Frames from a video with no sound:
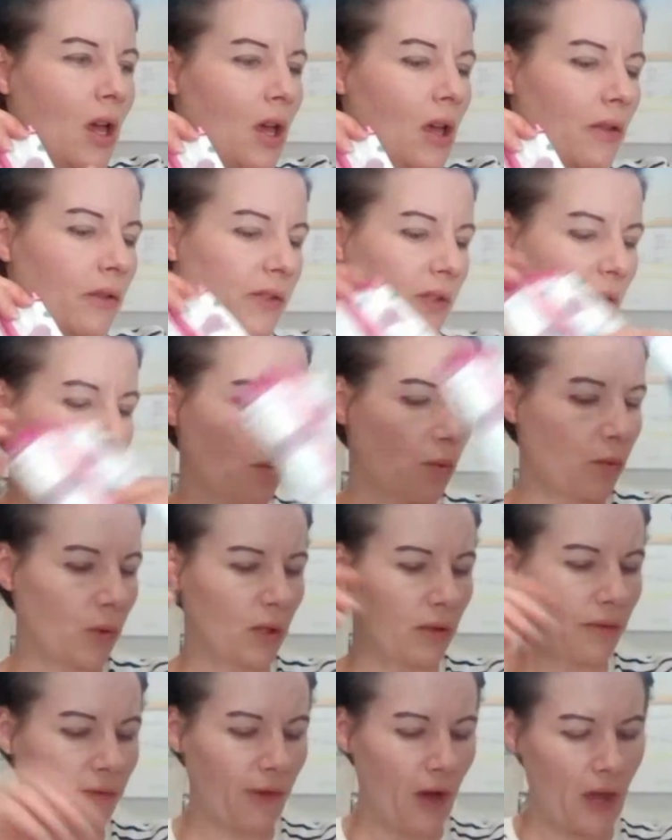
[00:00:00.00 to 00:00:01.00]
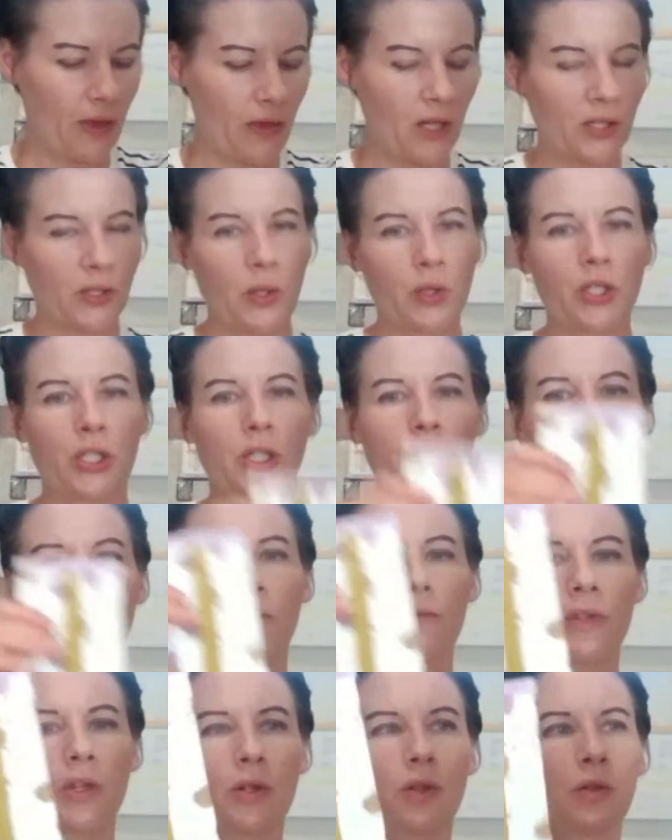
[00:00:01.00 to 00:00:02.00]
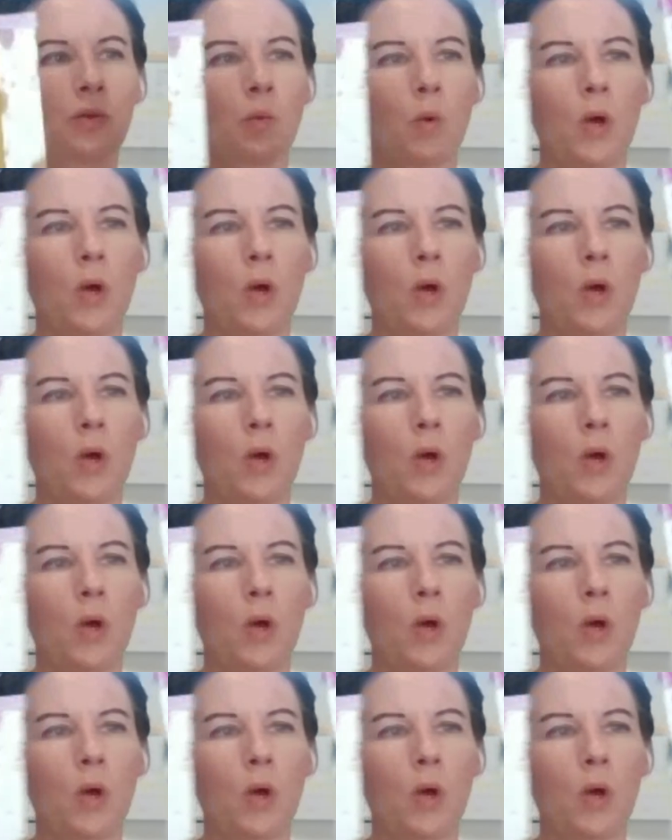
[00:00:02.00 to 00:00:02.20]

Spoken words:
So really fun. There's only 2 of those.